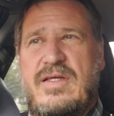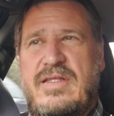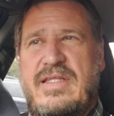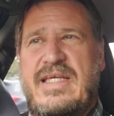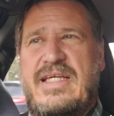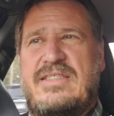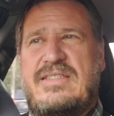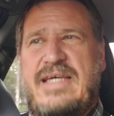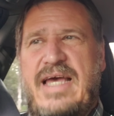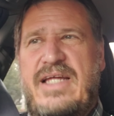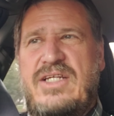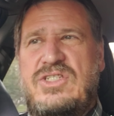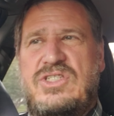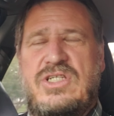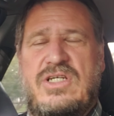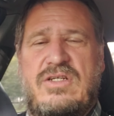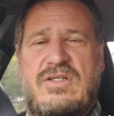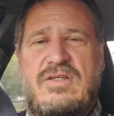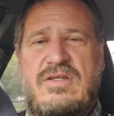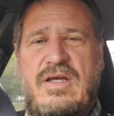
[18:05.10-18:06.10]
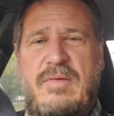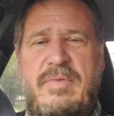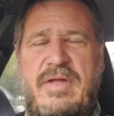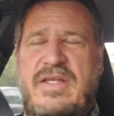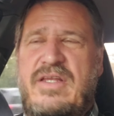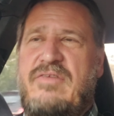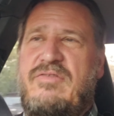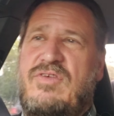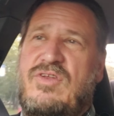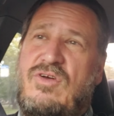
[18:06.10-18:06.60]
the attention. I
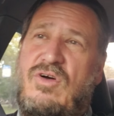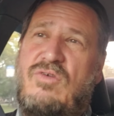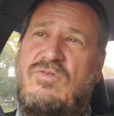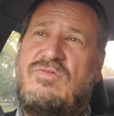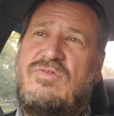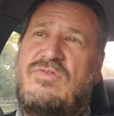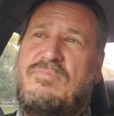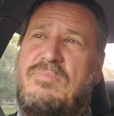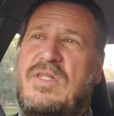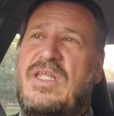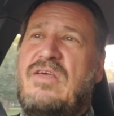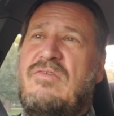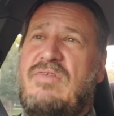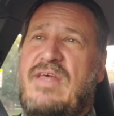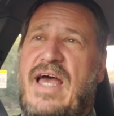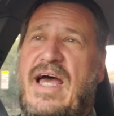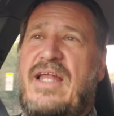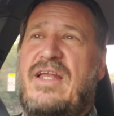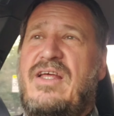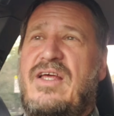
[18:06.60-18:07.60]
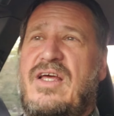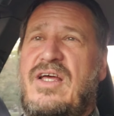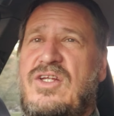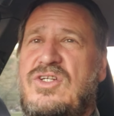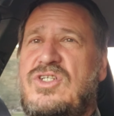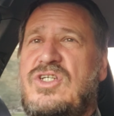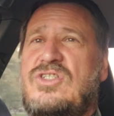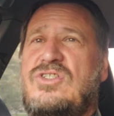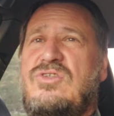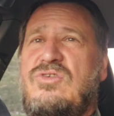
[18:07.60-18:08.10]
mean, if you don't believe that,
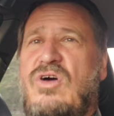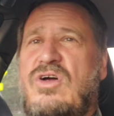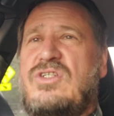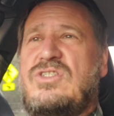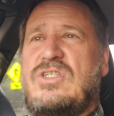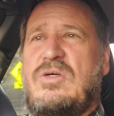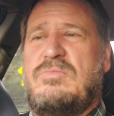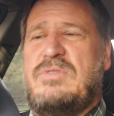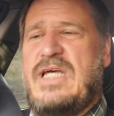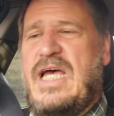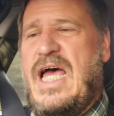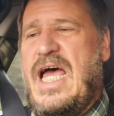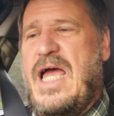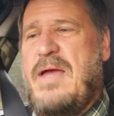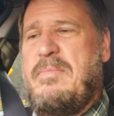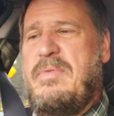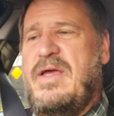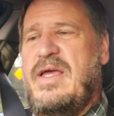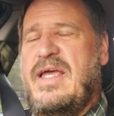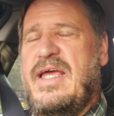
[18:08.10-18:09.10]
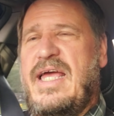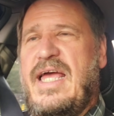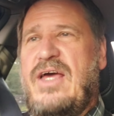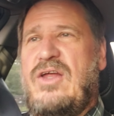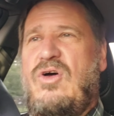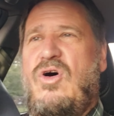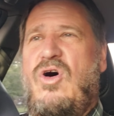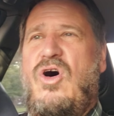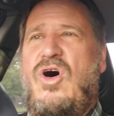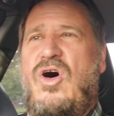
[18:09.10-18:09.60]
just look sometime
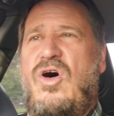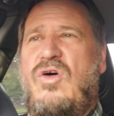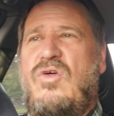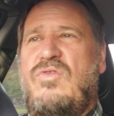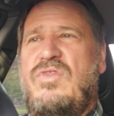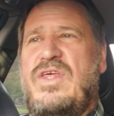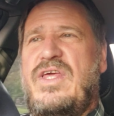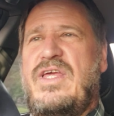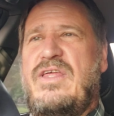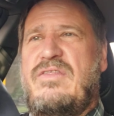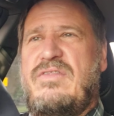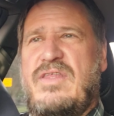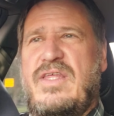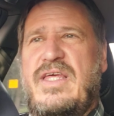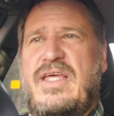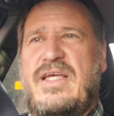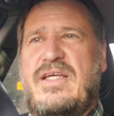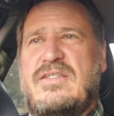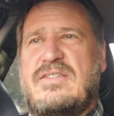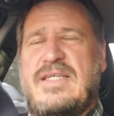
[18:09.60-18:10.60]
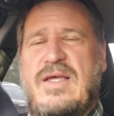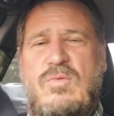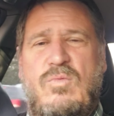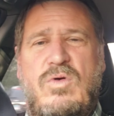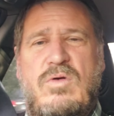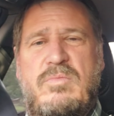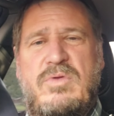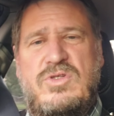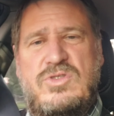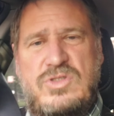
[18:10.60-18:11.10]
at all the things that
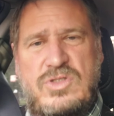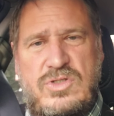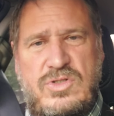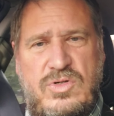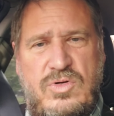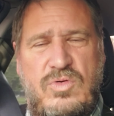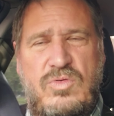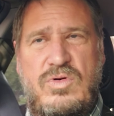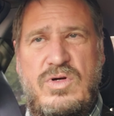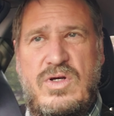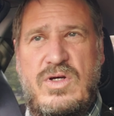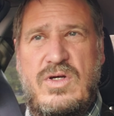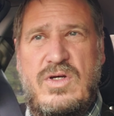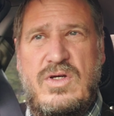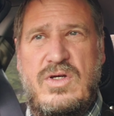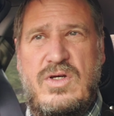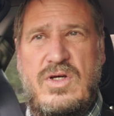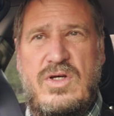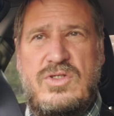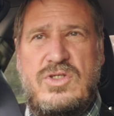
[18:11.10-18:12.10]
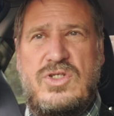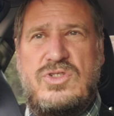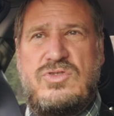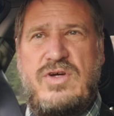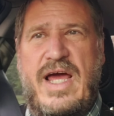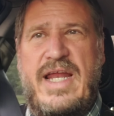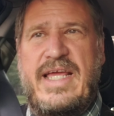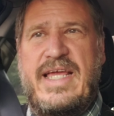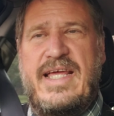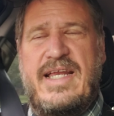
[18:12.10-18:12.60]
women do to
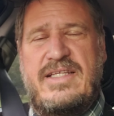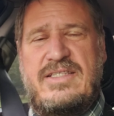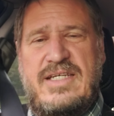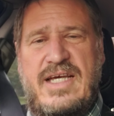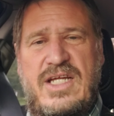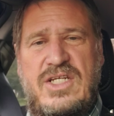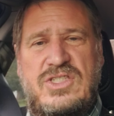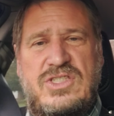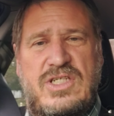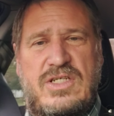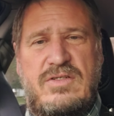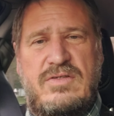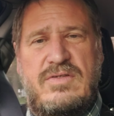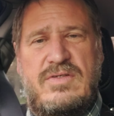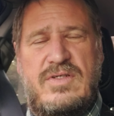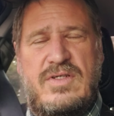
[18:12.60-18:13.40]
try to get attention.